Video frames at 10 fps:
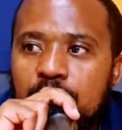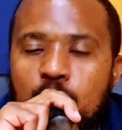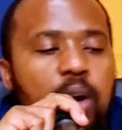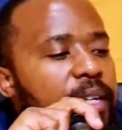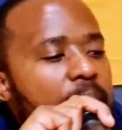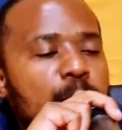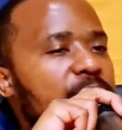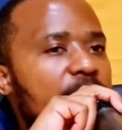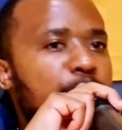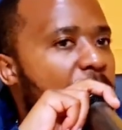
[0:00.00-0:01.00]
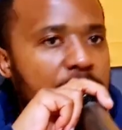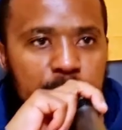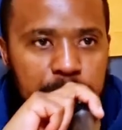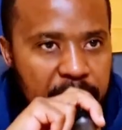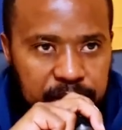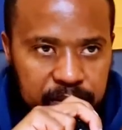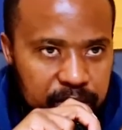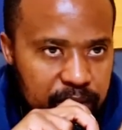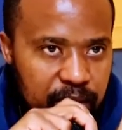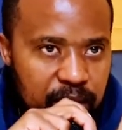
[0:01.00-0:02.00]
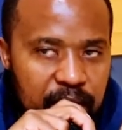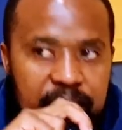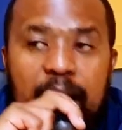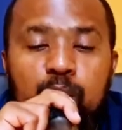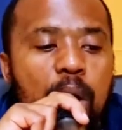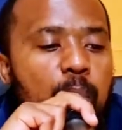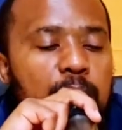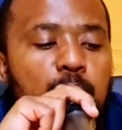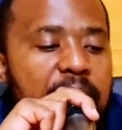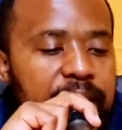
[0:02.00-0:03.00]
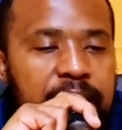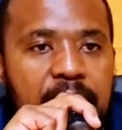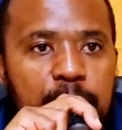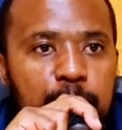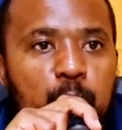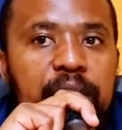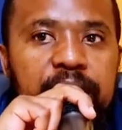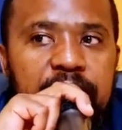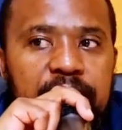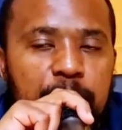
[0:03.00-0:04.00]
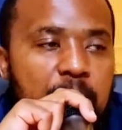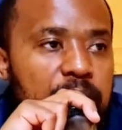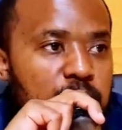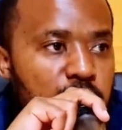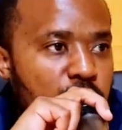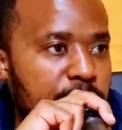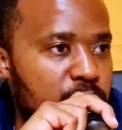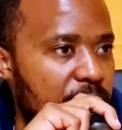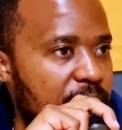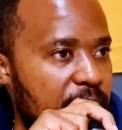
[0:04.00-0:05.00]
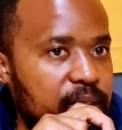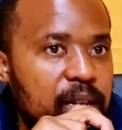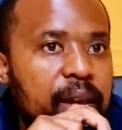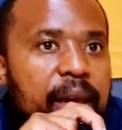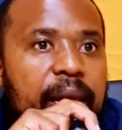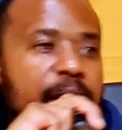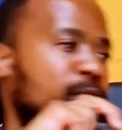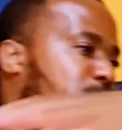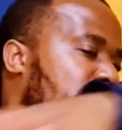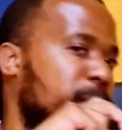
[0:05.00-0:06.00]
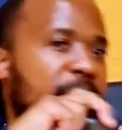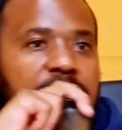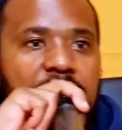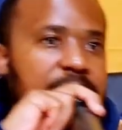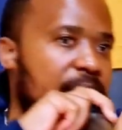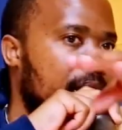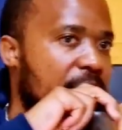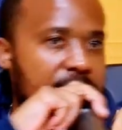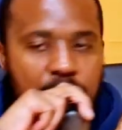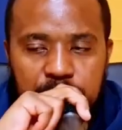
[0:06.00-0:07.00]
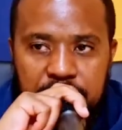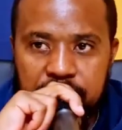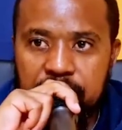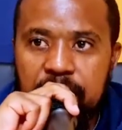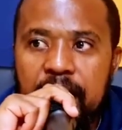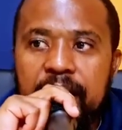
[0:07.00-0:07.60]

Don't come with that Bible, man. That's why when we at camp, we teach about Deuteronomy 28. Everybody be gathering around us.